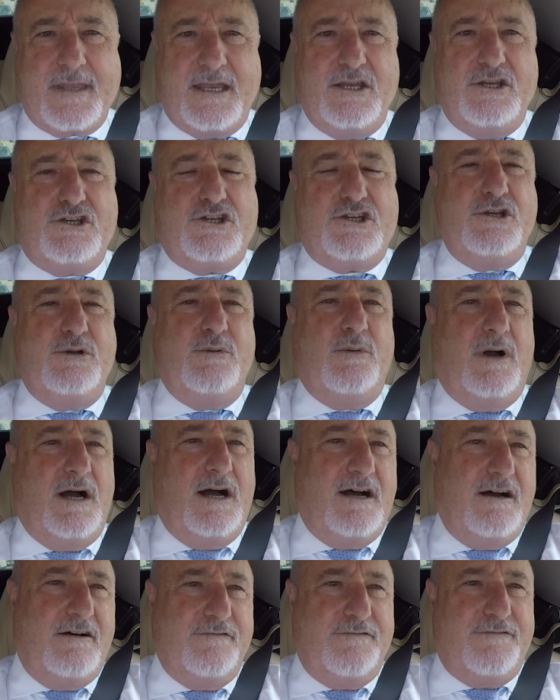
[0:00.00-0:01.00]
issue
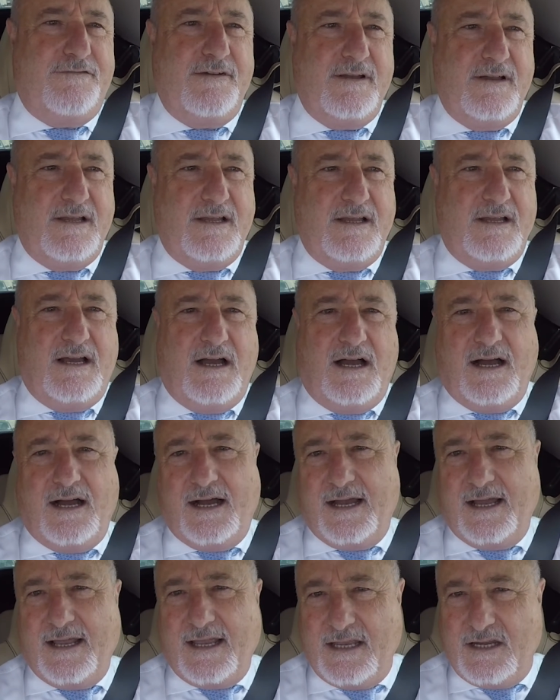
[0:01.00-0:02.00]
of
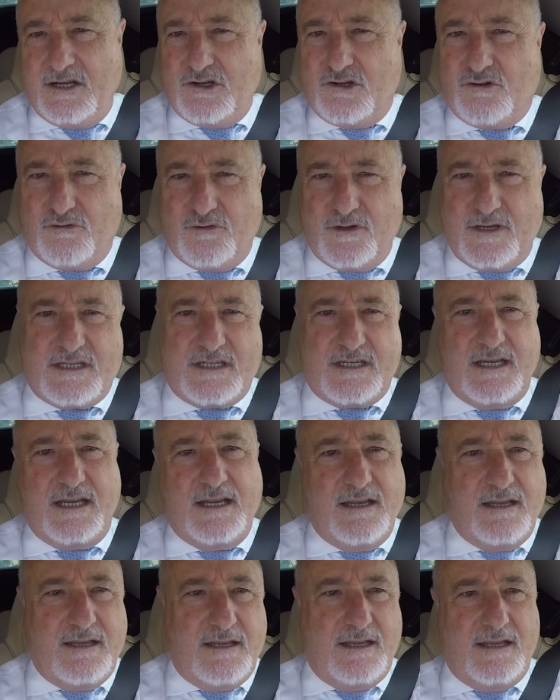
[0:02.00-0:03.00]
uh,
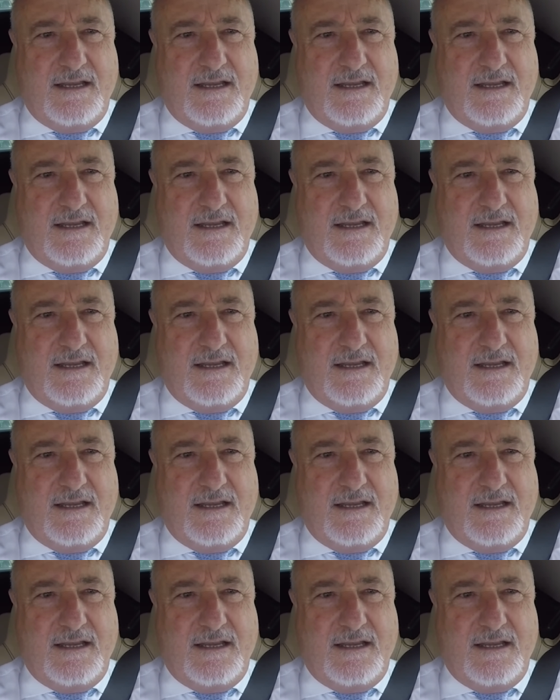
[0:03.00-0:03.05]
increasing